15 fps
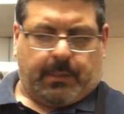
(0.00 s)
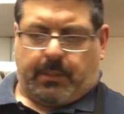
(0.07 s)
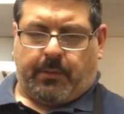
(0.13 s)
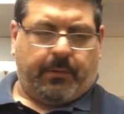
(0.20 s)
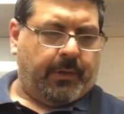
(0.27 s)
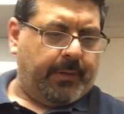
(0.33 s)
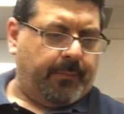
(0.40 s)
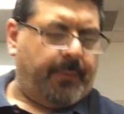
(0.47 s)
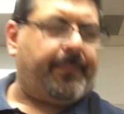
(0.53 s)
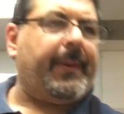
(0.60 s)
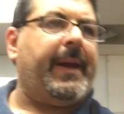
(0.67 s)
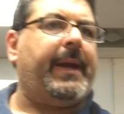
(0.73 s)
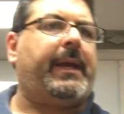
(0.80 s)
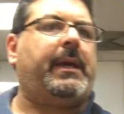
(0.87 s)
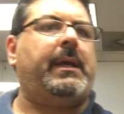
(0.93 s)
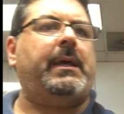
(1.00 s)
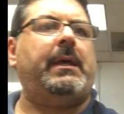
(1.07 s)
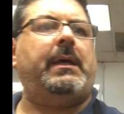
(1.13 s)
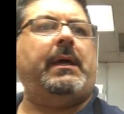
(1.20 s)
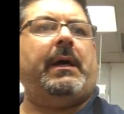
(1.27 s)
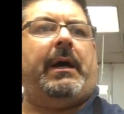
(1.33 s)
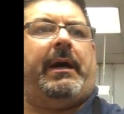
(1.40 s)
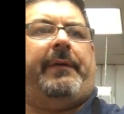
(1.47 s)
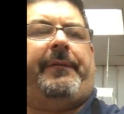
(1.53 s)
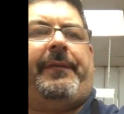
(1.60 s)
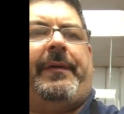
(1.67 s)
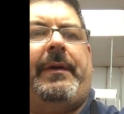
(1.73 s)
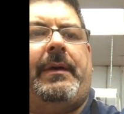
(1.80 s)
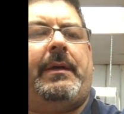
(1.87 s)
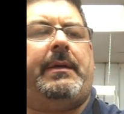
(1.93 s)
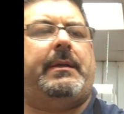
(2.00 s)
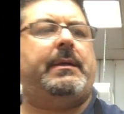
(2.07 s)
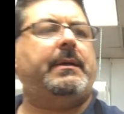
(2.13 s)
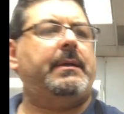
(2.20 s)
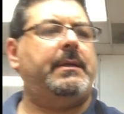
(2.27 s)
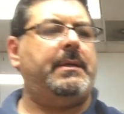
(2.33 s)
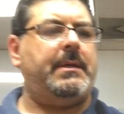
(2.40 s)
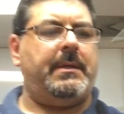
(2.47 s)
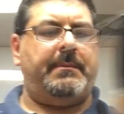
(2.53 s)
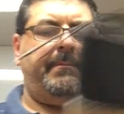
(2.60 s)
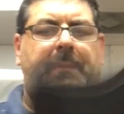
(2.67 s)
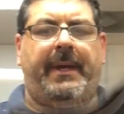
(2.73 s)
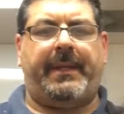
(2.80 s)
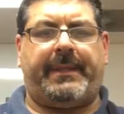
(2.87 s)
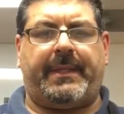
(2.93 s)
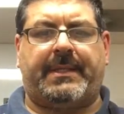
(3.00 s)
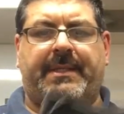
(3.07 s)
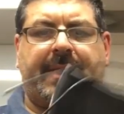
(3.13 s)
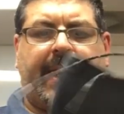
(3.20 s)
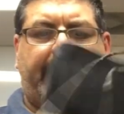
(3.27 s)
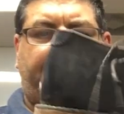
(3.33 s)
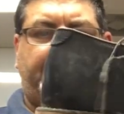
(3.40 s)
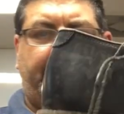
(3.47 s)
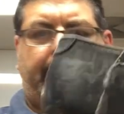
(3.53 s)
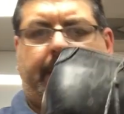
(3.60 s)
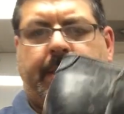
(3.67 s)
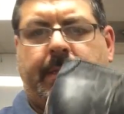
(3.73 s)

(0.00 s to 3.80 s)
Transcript: Alright, we're back. I've made the stacked